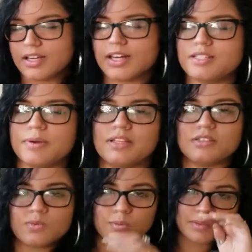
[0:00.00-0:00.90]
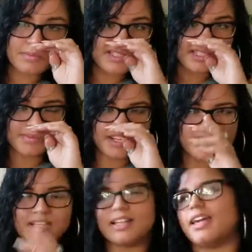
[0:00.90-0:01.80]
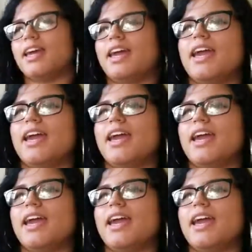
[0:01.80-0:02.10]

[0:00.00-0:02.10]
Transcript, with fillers: It's about this woman, Missus Pontellier,